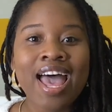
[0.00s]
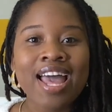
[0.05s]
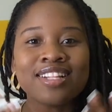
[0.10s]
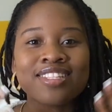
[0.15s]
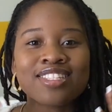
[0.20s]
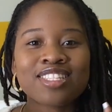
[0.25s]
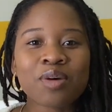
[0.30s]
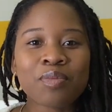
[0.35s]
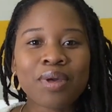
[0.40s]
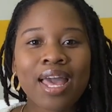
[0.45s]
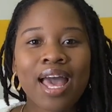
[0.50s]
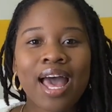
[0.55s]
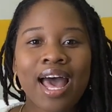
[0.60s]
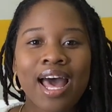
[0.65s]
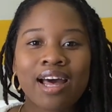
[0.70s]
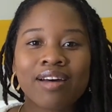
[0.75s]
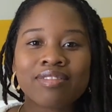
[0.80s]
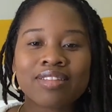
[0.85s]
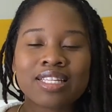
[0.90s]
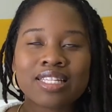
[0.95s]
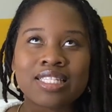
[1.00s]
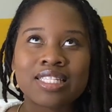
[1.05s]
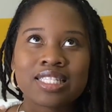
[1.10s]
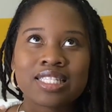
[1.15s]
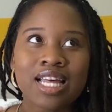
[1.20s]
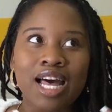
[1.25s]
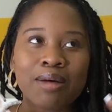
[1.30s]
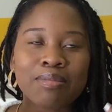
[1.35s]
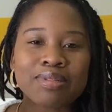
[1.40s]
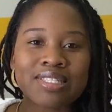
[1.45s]
And so we have to
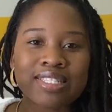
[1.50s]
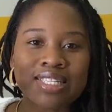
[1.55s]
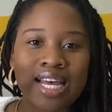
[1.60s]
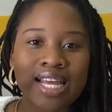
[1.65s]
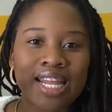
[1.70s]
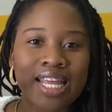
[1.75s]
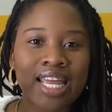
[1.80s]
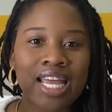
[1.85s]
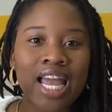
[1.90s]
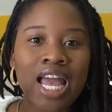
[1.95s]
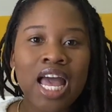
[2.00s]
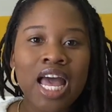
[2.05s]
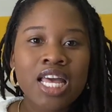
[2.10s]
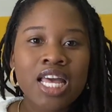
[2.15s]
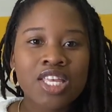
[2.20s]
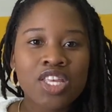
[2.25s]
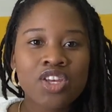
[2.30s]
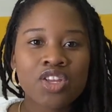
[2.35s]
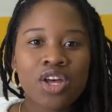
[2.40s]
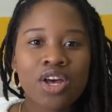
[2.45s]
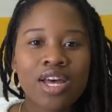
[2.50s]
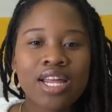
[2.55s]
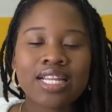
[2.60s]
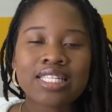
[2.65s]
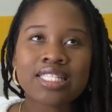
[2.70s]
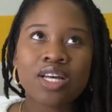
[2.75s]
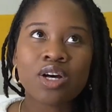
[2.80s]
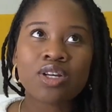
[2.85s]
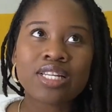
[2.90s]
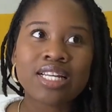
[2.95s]
stop setting, and
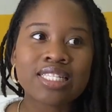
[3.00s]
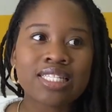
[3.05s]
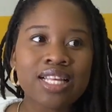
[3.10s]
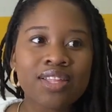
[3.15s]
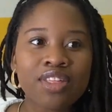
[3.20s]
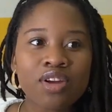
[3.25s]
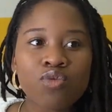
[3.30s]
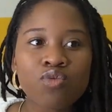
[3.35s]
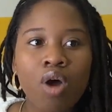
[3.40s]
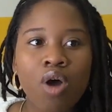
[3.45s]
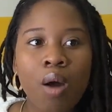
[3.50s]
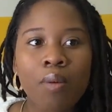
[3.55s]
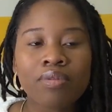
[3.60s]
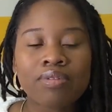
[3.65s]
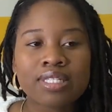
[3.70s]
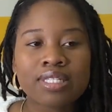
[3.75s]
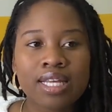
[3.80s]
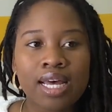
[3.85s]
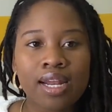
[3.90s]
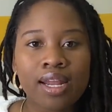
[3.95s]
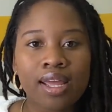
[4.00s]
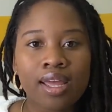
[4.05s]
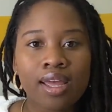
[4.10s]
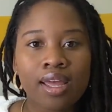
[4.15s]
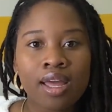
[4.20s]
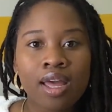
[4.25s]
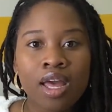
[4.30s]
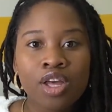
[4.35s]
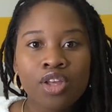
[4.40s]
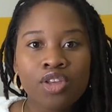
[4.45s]
it's nothing wrong with
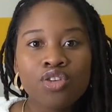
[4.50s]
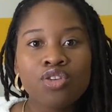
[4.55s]
setting,